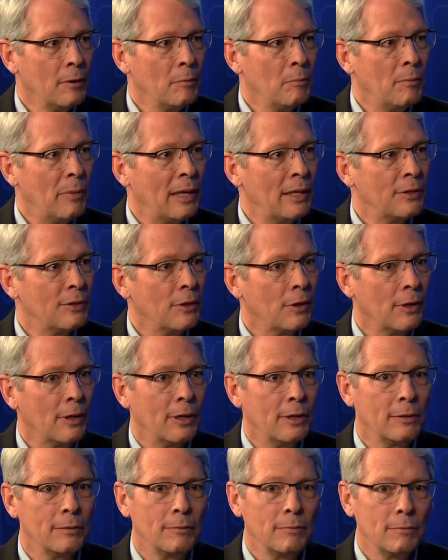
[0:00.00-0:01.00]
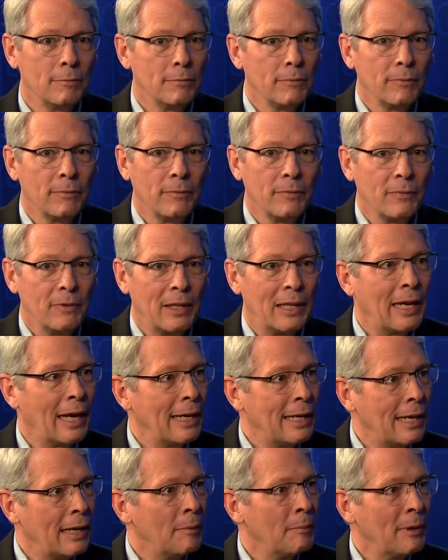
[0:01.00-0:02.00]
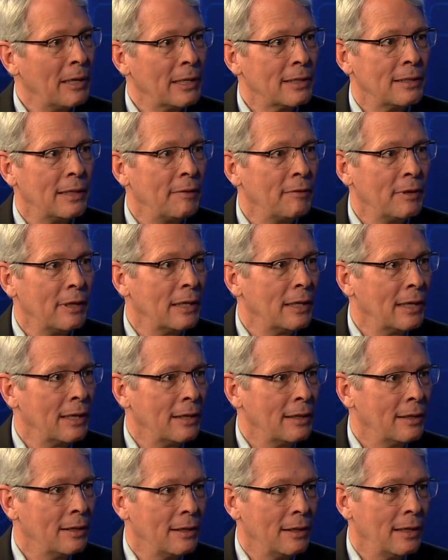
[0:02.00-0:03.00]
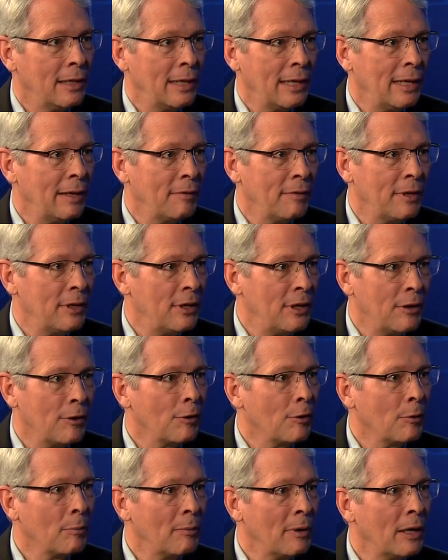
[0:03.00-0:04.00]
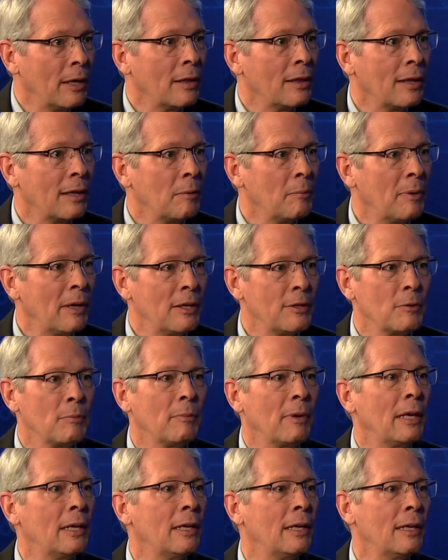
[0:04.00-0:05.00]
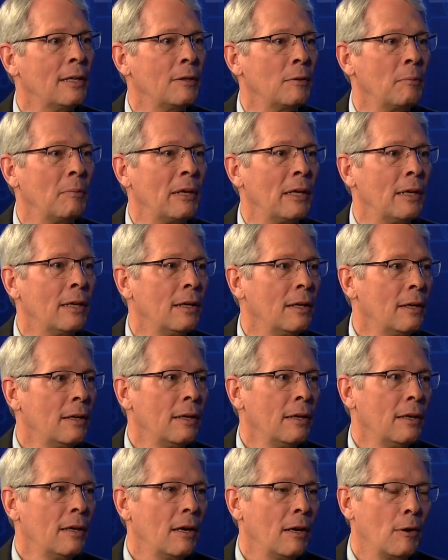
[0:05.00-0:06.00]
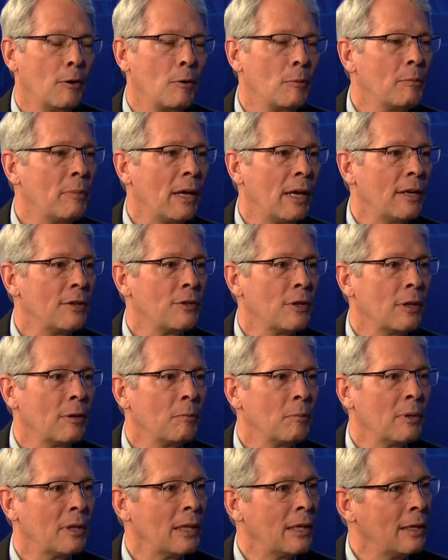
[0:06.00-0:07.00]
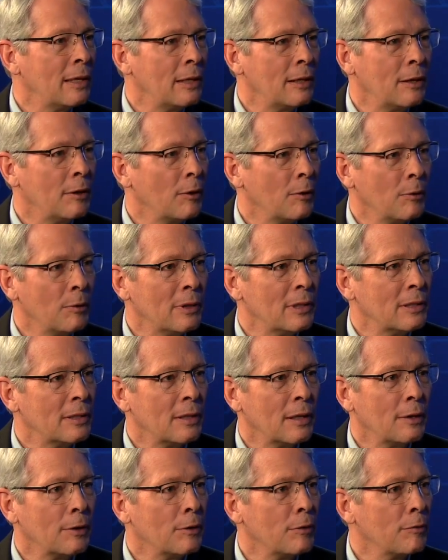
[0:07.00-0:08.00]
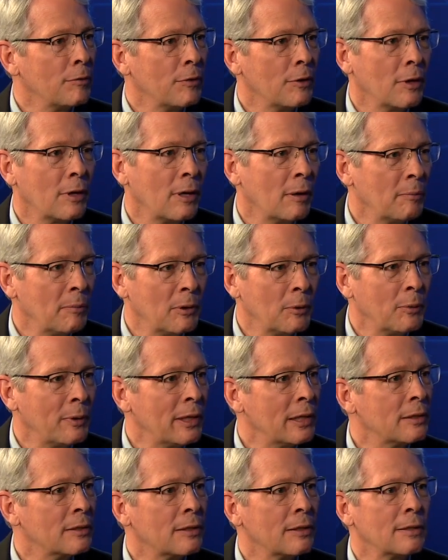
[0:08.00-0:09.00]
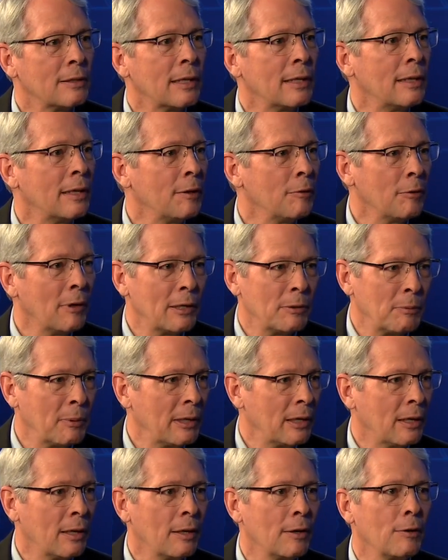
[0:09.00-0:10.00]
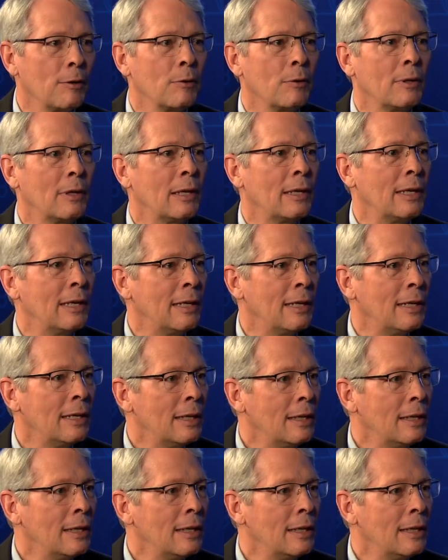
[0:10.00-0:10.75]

based on the dynamics, even in a given year or month, that a patient may need to be a home patient, but they need to go in center for a couple of weeks because they need respite care, or they need,